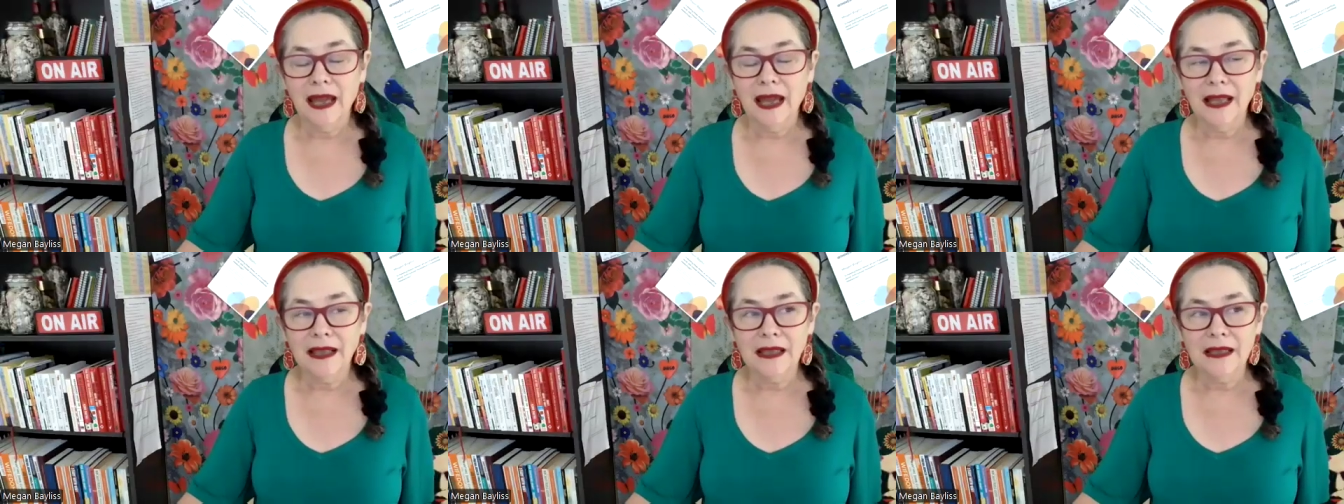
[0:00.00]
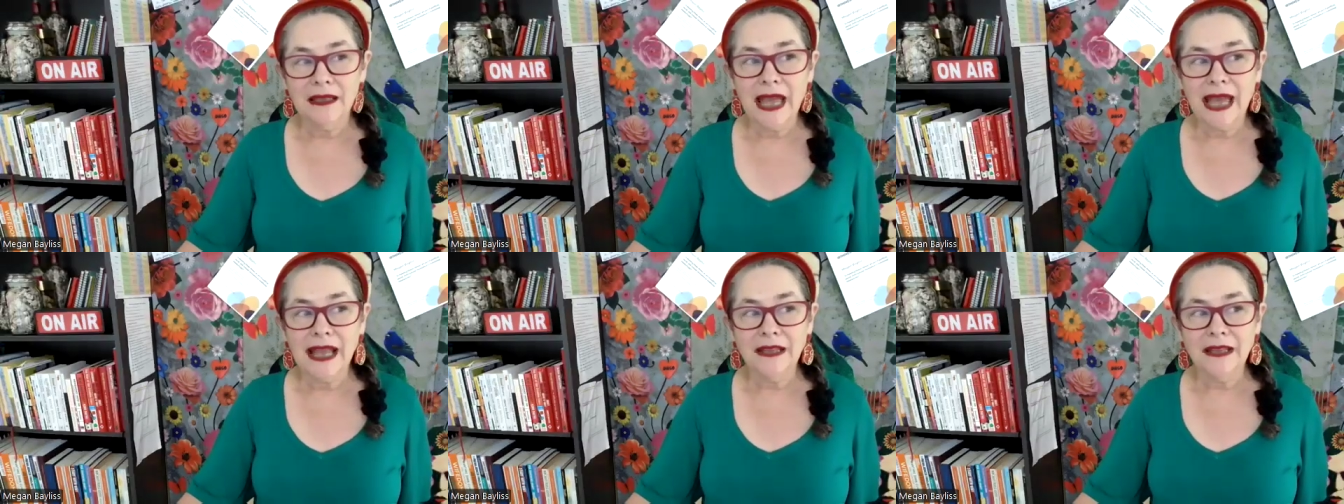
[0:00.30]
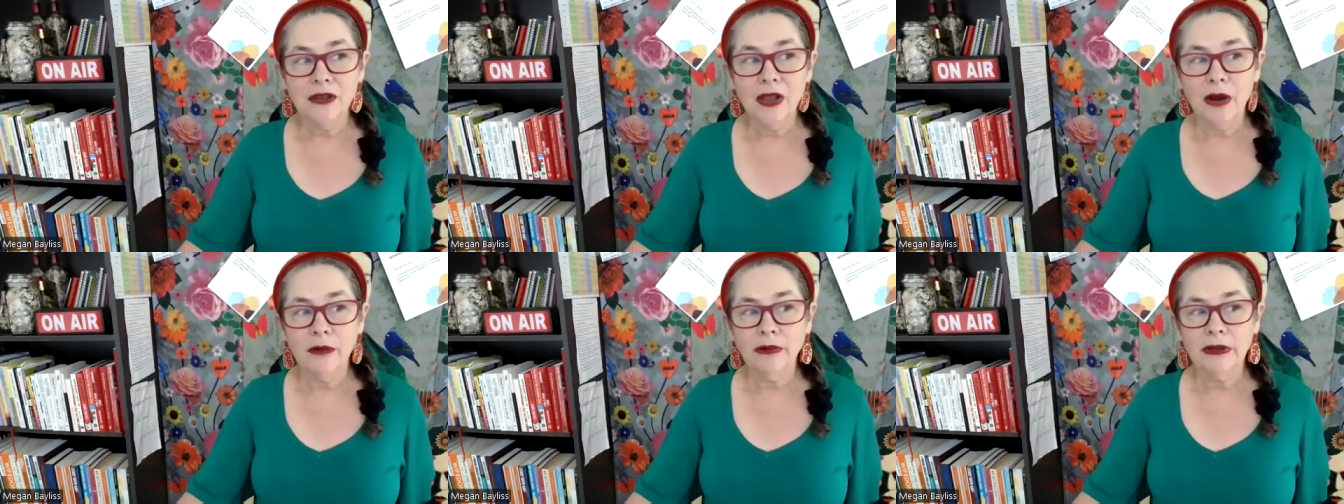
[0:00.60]

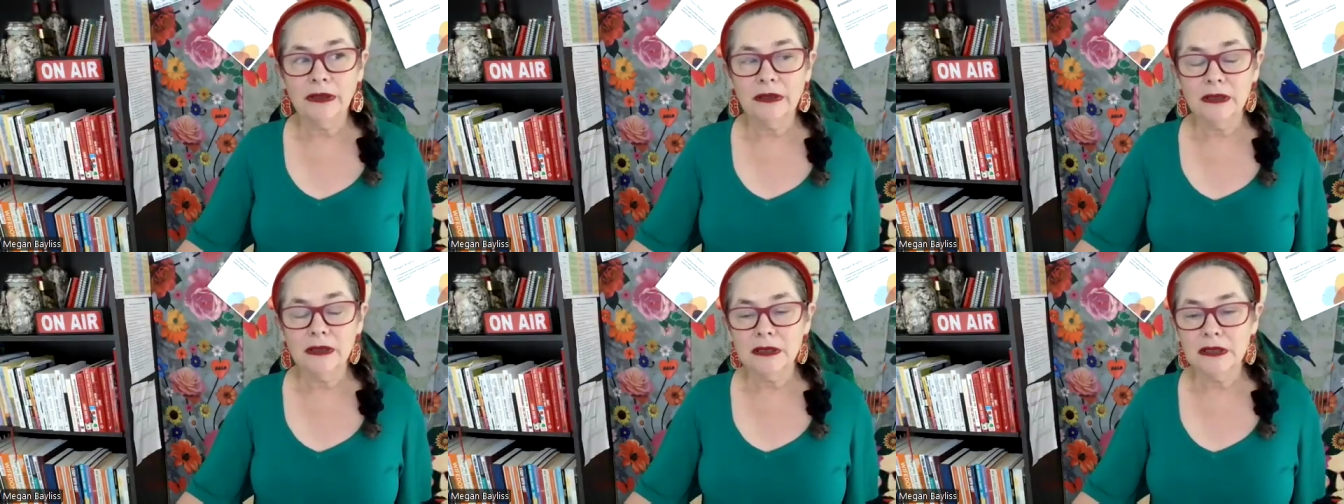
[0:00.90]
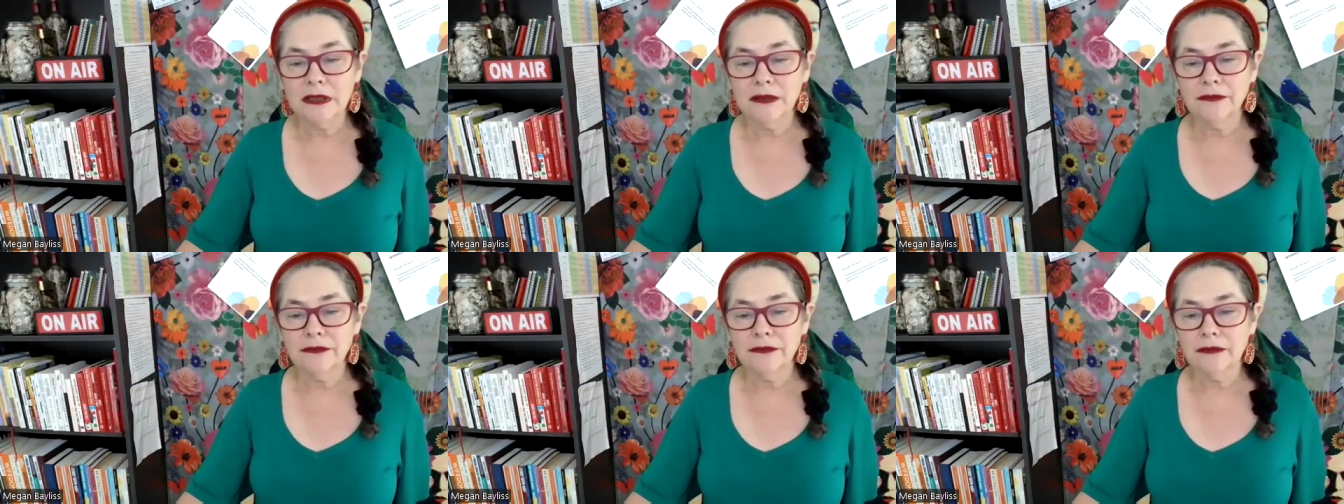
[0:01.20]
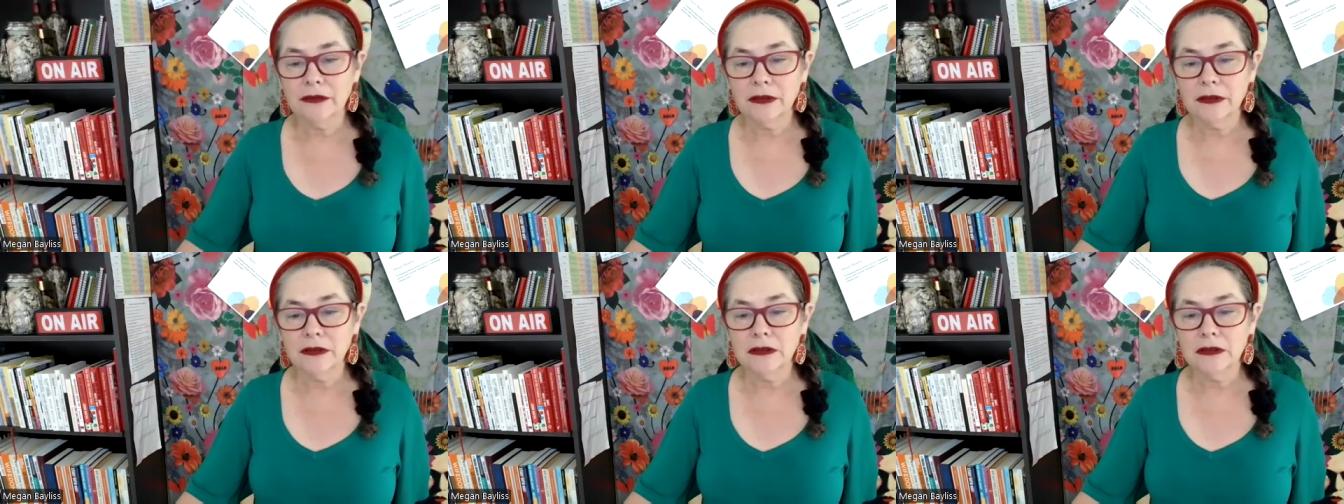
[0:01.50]
And knowing the
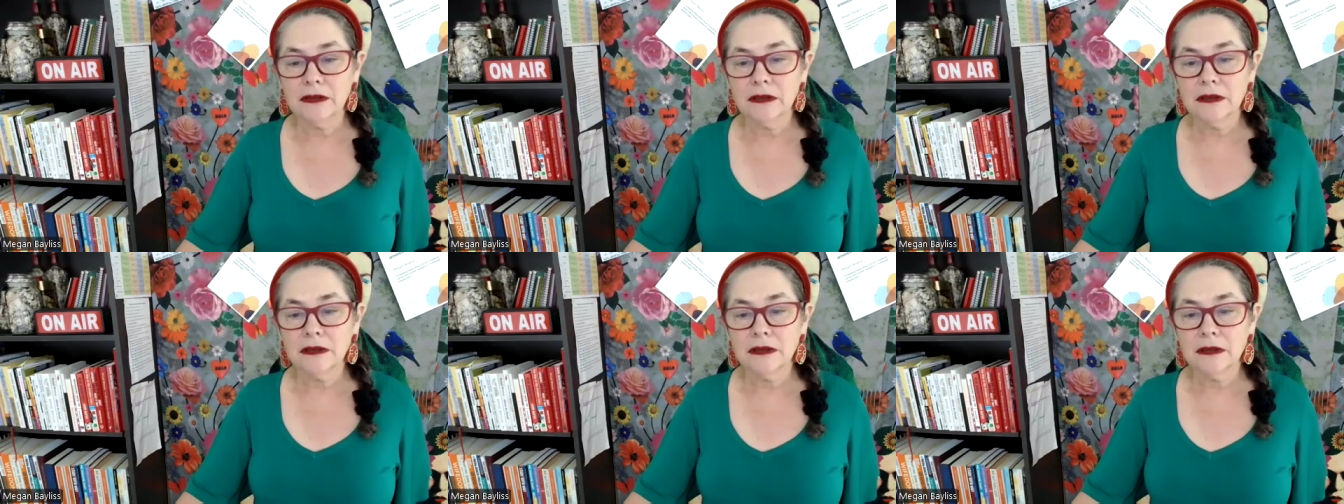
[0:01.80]
different